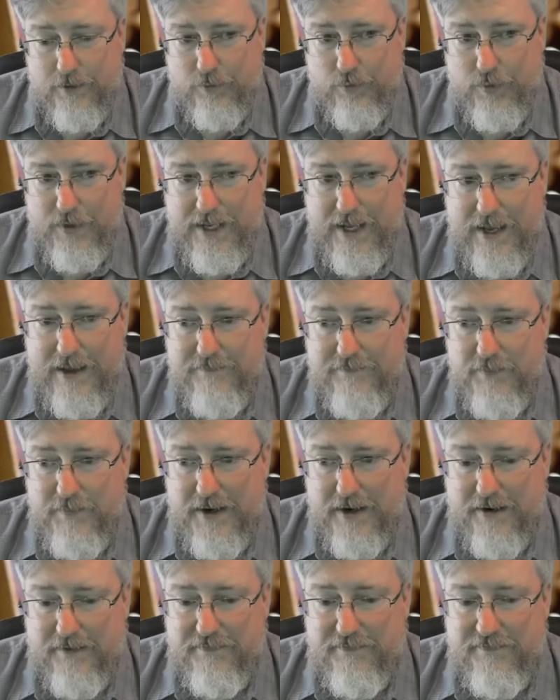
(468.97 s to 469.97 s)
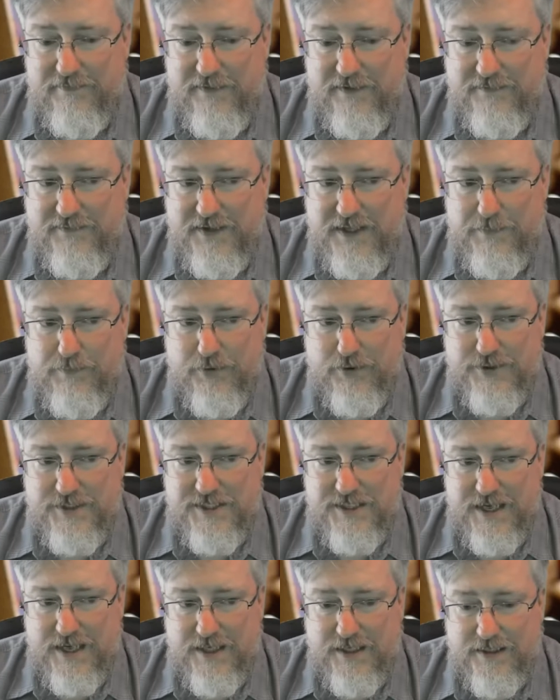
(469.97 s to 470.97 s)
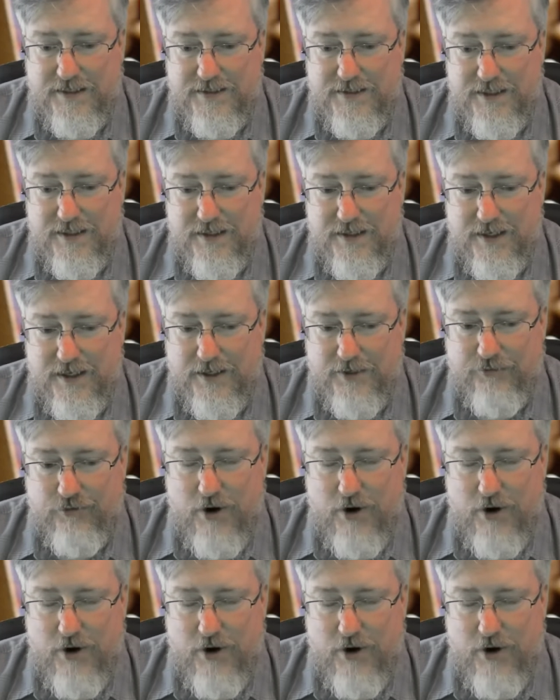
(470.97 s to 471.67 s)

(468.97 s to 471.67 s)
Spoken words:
we have about a 50%